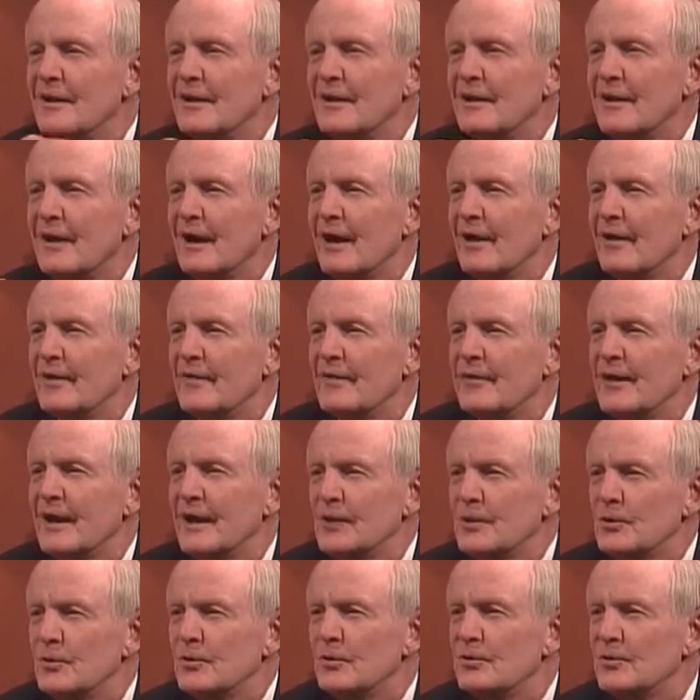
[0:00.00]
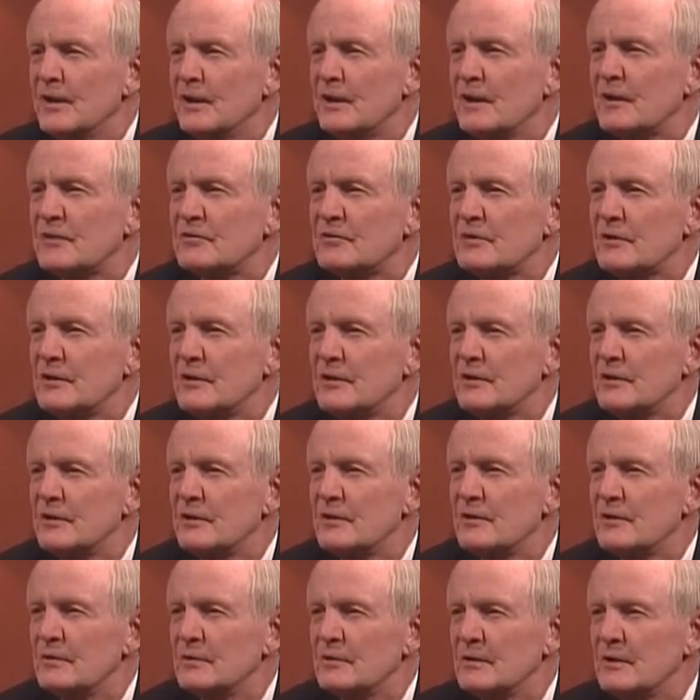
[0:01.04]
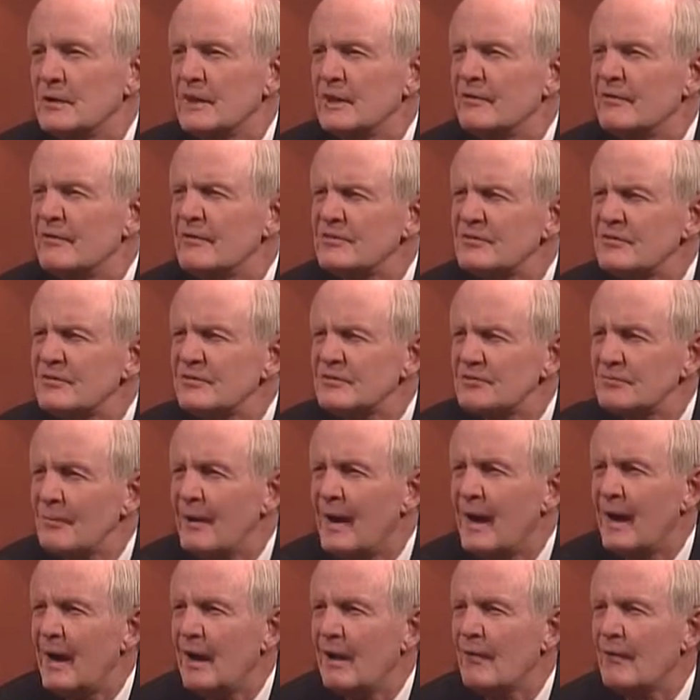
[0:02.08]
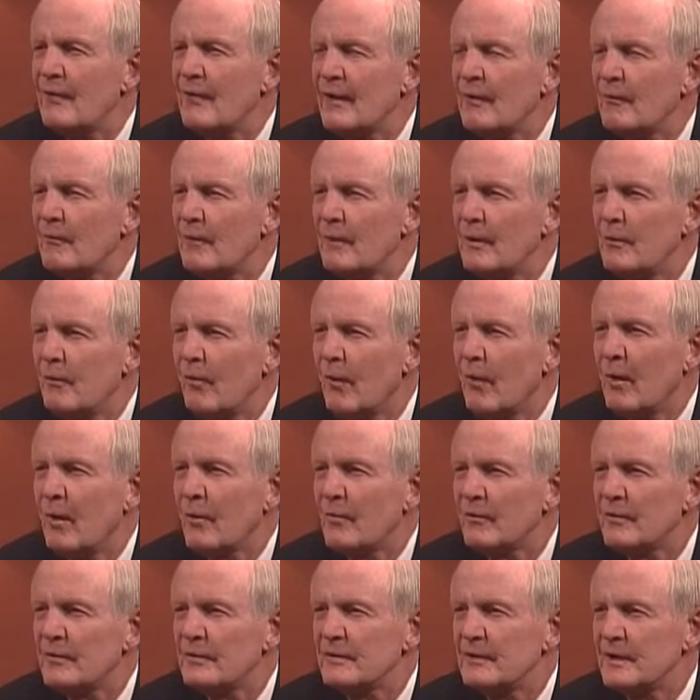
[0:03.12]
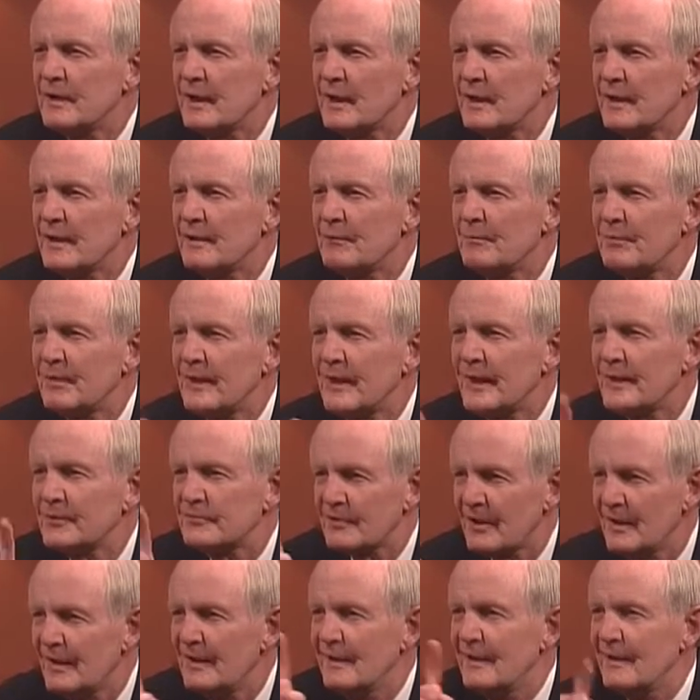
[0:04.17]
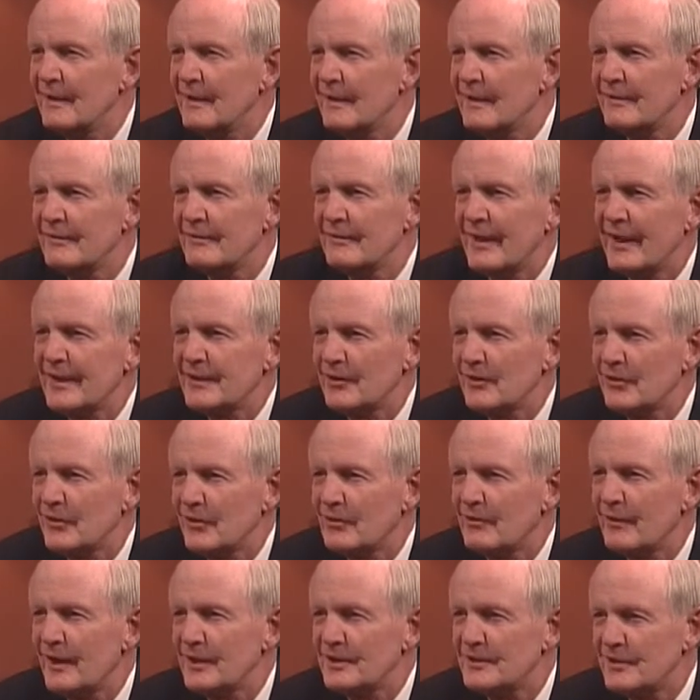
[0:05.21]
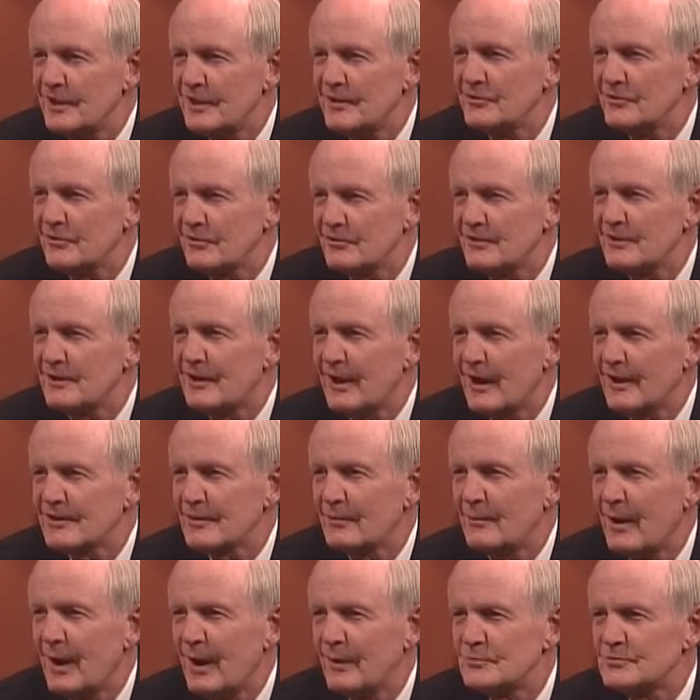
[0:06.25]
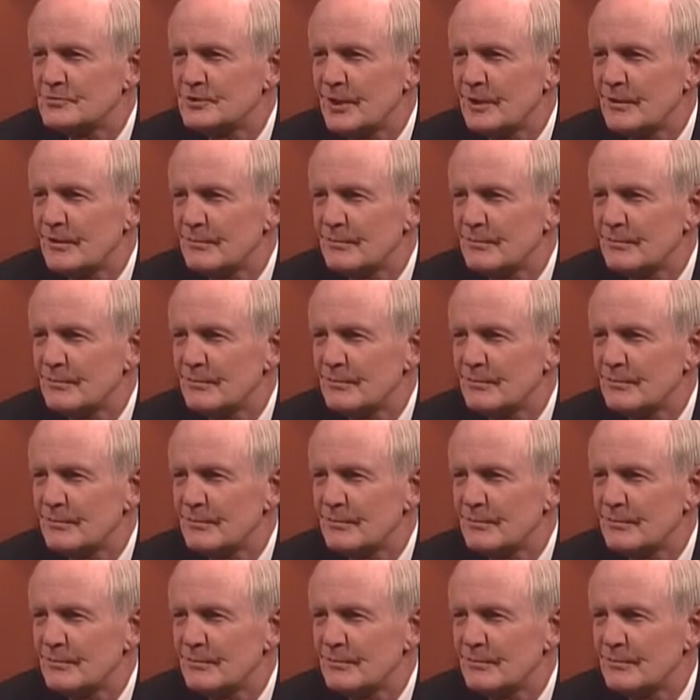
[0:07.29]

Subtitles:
that you dentists can do to give us a smile that we want with dental implants. And thank you, you're a great teacher at the Dr. Bob Show.